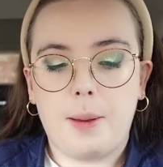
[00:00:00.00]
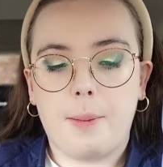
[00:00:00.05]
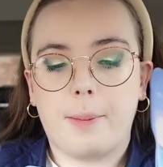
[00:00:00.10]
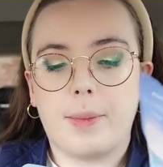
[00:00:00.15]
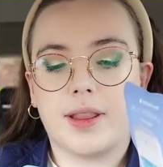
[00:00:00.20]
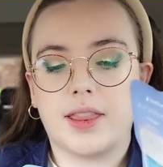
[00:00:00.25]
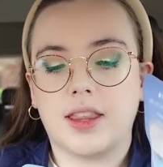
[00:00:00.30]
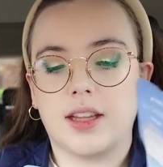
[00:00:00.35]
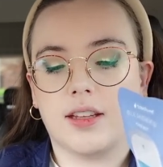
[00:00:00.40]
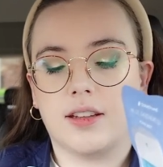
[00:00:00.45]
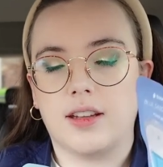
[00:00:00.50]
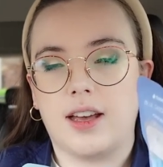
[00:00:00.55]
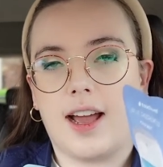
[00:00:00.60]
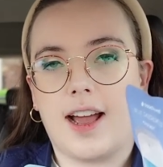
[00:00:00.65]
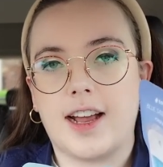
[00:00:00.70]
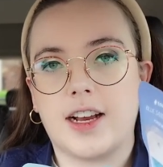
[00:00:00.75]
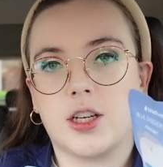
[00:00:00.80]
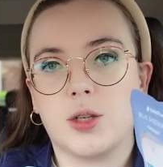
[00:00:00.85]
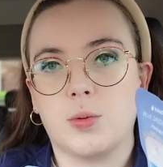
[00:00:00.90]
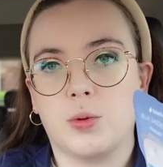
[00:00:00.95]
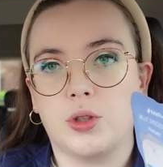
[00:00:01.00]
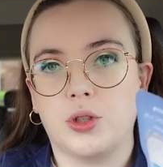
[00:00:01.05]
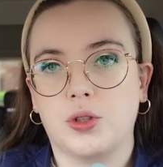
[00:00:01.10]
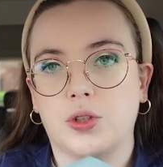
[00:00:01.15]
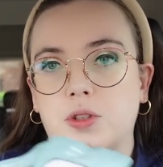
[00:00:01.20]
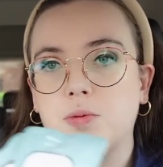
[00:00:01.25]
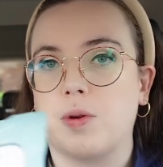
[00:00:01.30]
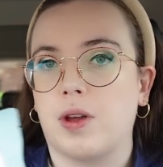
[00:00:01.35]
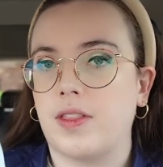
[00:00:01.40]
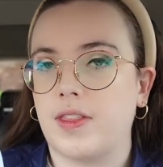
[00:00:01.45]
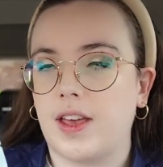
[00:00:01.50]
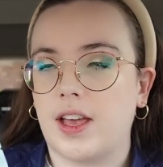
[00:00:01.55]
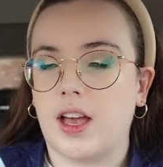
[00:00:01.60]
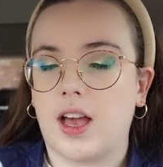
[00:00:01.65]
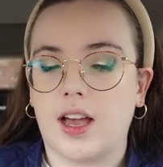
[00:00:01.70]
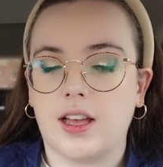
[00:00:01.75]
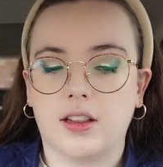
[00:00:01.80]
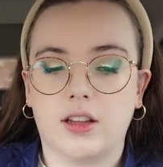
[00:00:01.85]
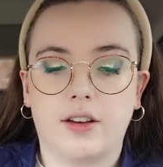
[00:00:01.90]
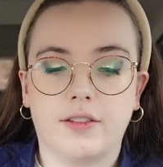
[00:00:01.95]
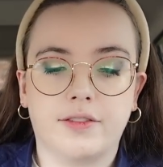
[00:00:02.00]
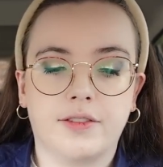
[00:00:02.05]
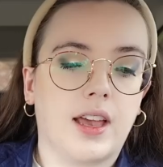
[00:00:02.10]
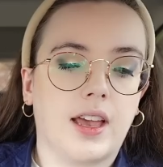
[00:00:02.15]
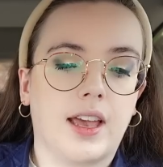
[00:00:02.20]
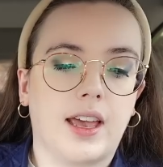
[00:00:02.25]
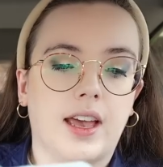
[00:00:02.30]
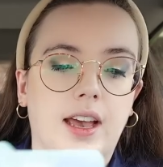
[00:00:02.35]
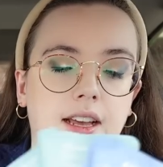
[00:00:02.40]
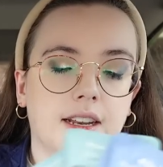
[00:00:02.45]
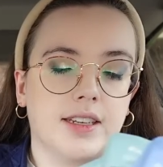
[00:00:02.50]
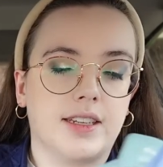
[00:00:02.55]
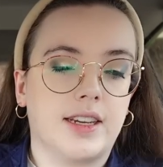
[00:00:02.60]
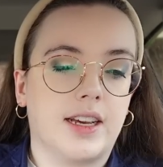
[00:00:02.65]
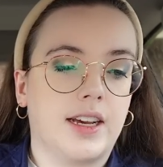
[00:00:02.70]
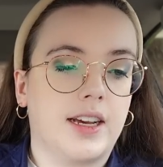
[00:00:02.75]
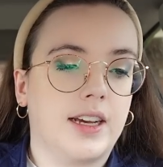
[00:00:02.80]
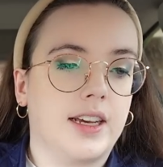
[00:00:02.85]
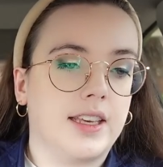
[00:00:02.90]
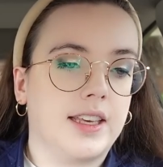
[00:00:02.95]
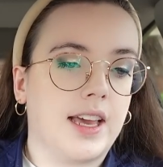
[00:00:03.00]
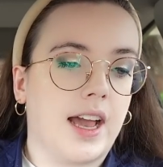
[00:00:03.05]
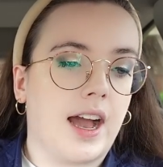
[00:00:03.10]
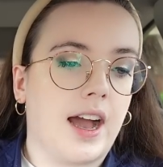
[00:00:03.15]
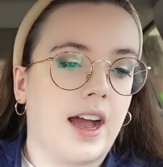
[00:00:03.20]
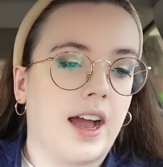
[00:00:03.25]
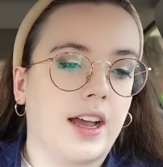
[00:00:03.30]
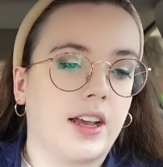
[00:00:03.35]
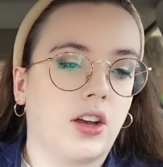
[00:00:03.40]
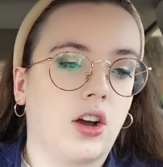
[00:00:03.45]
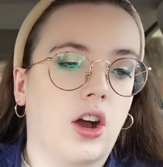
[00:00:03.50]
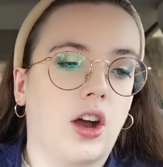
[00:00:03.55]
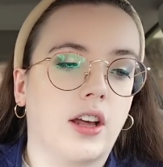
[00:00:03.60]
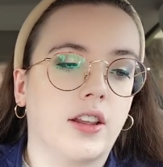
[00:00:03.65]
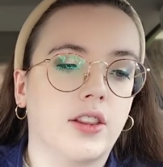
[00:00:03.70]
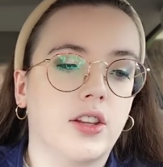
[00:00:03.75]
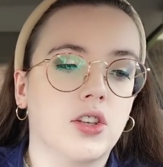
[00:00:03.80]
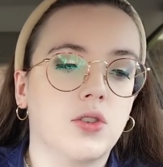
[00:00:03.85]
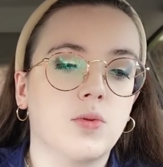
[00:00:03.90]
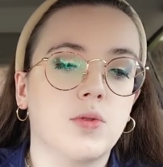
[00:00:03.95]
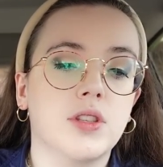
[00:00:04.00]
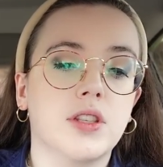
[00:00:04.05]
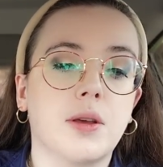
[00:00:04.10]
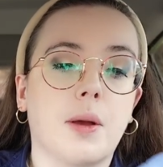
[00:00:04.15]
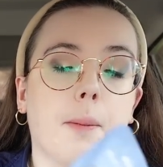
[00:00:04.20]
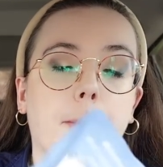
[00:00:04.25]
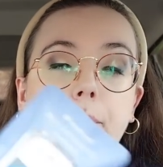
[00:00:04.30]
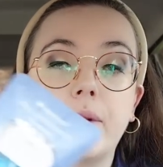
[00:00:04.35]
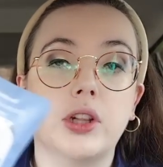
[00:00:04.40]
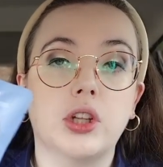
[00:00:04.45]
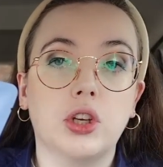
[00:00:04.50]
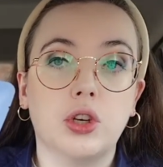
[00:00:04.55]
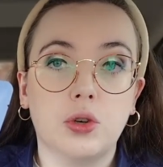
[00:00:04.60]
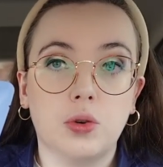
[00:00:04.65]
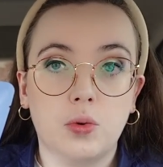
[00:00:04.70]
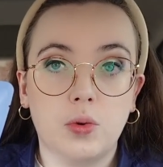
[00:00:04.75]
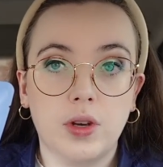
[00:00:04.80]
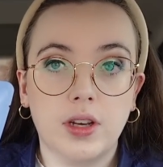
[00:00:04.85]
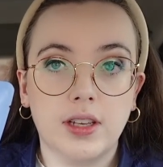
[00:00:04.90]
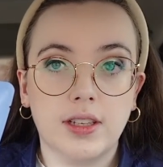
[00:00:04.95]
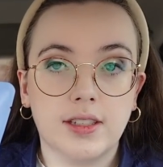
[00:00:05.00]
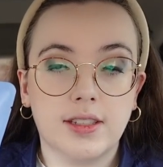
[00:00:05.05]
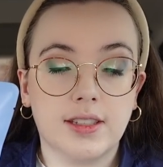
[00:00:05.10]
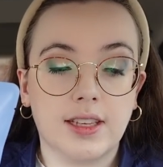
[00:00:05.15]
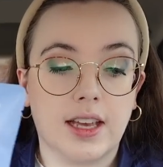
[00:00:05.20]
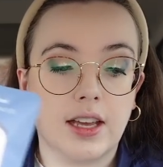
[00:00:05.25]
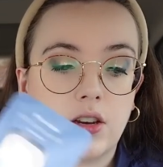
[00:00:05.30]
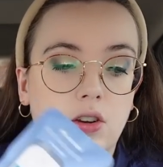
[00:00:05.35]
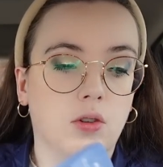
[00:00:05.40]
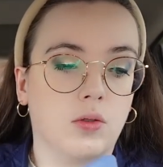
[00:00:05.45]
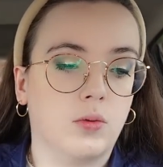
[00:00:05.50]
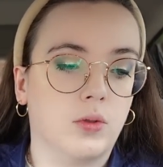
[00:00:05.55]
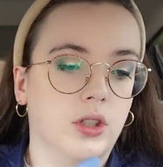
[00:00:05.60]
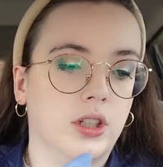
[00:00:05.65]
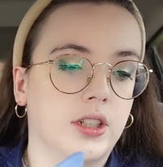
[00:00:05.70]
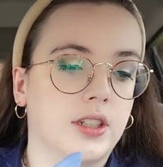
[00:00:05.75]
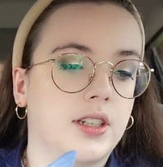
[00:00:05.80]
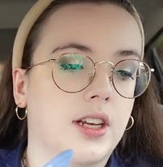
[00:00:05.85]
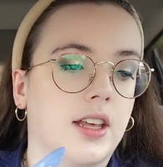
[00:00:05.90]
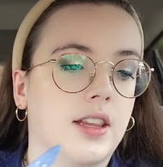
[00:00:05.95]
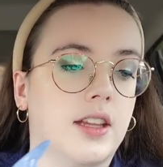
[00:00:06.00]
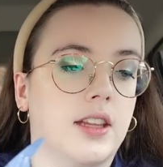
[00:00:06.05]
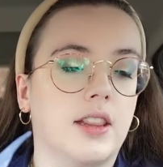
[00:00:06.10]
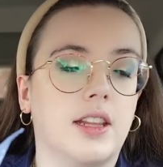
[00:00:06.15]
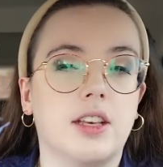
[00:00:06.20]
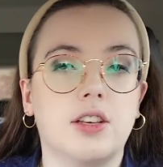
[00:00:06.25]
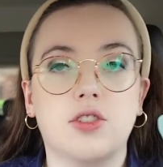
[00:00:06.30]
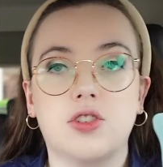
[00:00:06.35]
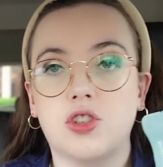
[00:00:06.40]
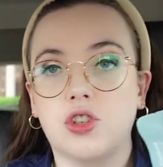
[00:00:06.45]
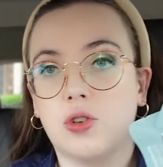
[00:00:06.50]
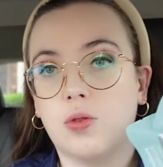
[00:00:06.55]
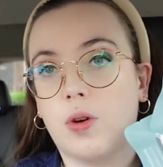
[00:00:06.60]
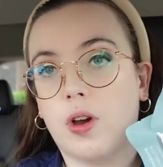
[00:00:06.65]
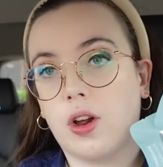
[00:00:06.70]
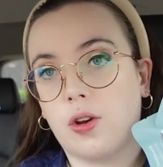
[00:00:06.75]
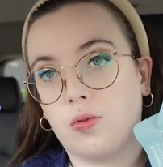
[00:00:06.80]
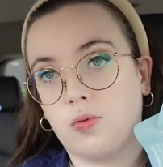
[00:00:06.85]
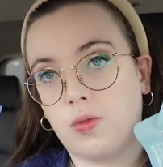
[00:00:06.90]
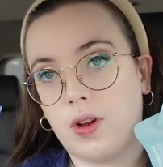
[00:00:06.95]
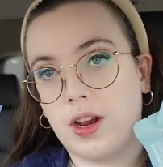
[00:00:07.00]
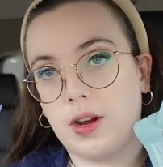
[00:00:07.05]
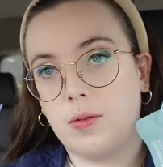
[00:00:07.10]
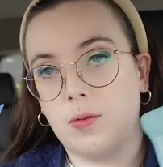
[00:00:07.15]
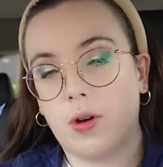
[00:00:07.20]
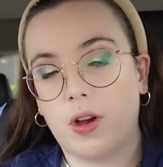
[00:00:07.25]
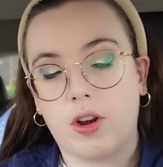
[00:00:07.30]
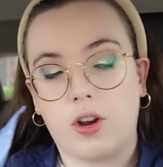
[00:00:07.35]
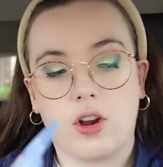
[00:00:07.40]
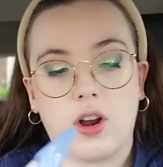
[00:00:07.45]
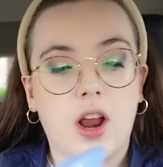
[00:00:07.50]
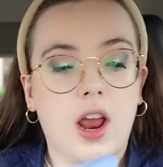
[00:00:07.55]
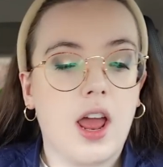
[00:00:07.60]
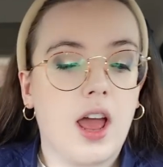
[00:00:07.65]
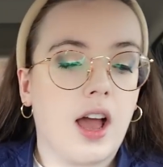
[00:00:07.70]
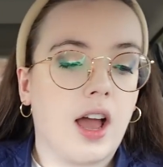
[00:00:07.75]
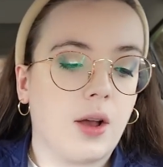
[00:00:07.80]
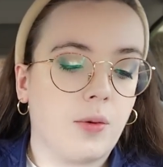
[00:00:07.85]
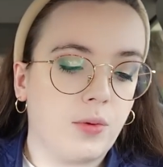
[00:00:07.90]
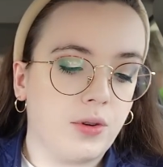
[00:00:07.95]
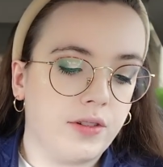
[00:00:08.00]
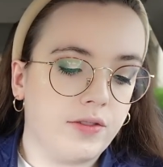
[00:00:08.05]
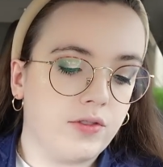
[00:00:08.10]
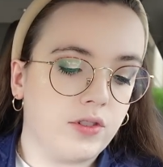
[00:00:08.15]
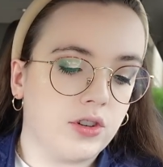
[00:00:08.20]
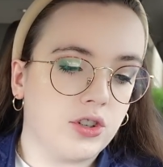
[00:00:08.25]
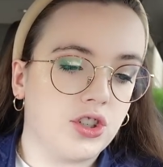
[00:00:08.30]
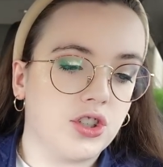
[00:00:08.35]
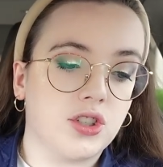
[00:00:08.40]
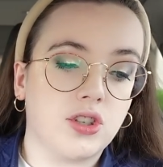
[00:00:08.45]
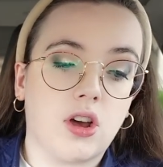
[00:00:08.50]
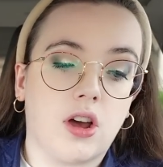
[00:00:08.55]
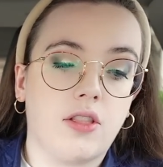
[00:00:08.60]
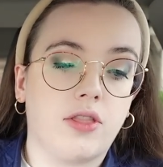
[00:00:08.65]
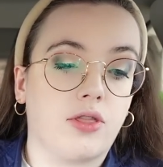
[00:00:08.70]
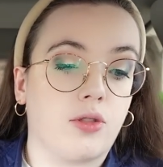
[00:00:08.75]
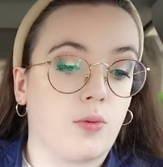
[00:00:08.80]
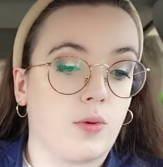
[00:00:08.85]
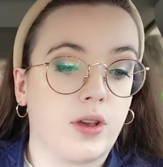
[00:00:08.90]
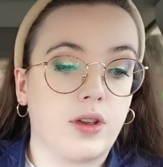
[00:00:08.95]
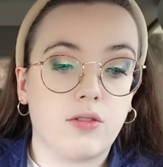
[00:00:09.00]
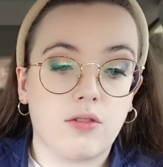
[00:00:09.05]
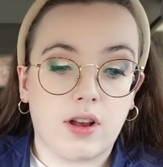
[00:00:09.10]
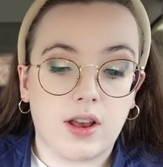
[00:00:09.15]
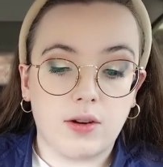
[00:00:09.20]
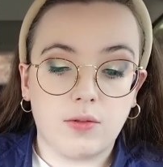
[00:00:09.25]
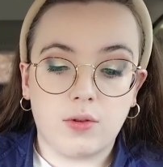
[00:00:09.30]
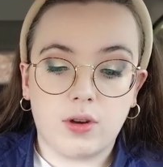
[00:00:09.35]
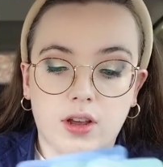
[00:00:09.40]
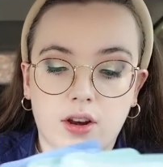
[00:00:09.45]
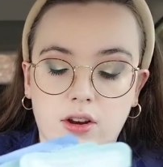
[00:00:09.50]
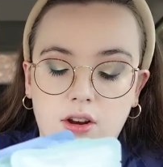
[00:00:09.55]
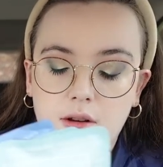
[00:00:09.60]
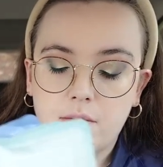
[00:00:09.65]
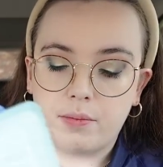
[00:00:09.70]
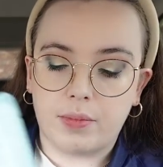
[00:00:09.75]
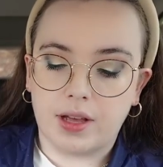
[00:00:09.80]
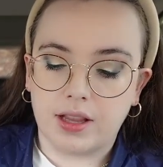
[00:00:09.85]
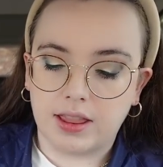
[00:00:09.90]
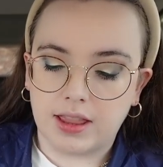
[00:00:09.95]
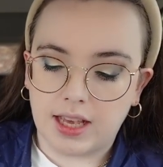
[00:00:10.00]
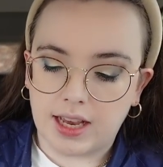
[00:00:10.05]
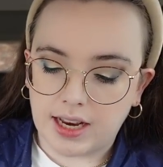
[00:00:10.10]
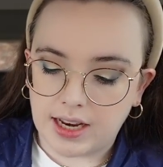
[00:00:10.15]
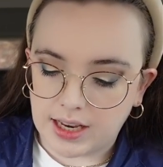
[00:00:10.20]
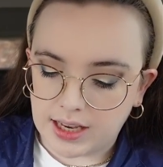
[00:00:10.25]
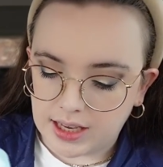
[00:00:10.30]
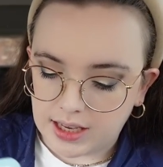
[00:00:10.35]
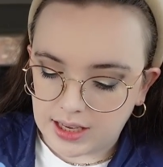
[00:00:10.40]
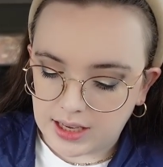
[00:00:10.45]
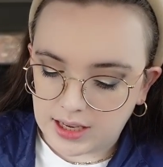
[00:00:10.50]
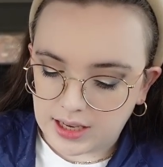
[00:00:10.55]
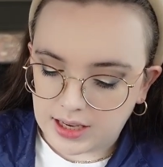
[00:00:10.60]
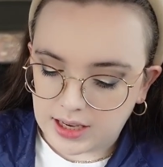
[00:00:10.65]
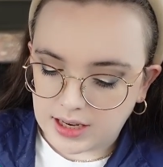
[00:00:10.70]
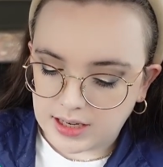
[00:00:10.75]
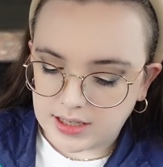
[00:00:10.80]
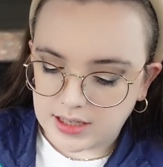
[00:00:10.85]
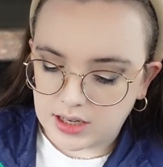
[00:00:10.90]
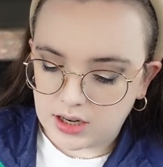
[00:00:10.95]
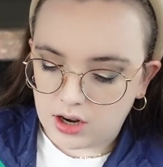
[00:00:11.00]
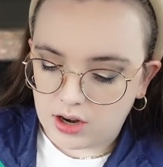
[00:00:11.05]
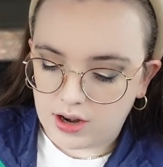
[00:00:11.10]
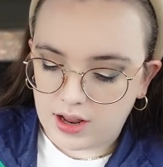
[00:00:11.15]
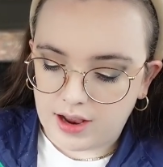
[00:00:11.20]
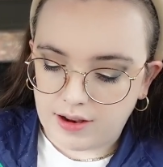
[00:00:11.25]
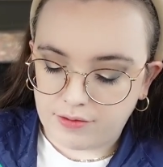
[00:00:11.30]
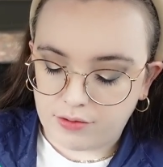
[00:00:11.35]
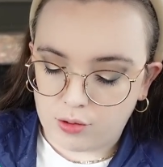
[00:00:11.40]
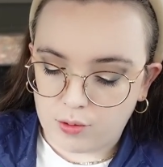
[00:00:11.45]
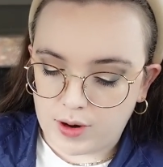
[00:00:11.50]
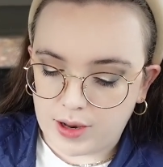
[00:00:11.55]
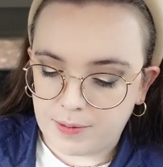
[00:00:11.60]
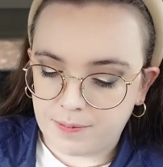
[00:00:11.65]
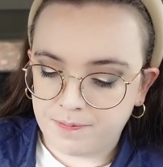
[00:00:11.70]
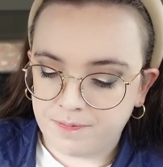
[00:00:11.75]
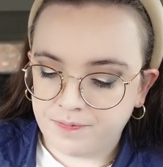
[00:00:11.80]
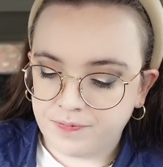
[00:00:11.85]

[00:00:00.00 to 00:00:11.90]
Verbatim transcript: But the actual little spray thing, I love. And yeah, I got, this one's blue sandalwood, and then these two are rainwater. I would have just gotten 3 rainwater, but they did not have 3.